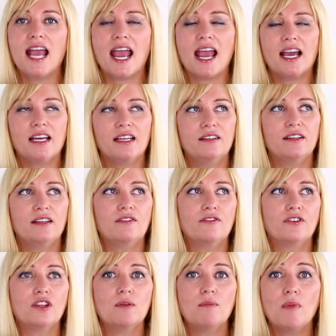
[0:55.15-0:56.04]
and
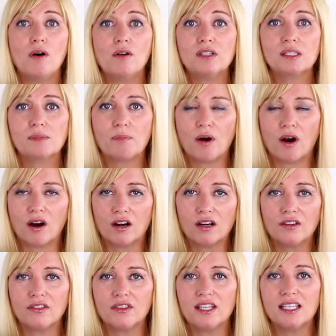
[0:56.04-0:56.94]
for the most
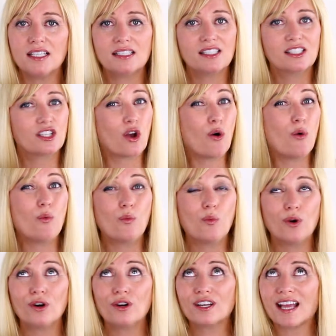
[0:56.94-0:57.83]
part these
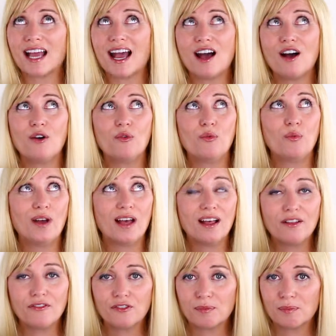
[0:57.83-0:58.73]
don't work out
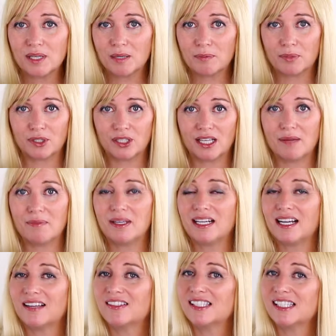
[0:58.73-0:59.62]
well for people i
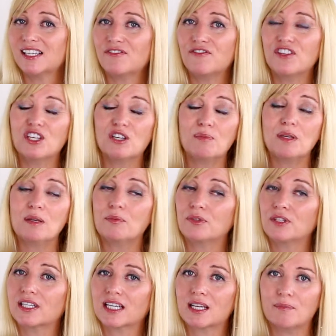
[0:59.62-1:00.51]
mean i see a few
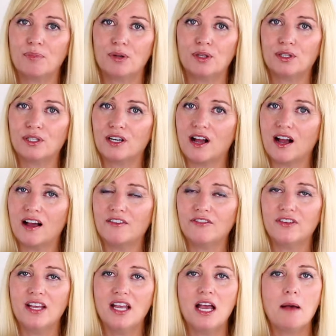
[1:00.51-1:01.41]
people that can pull it
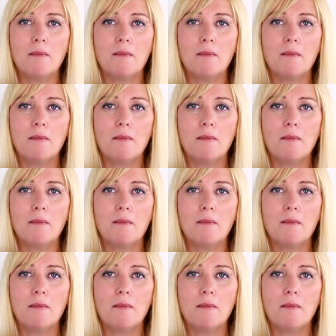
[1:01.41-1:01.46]
off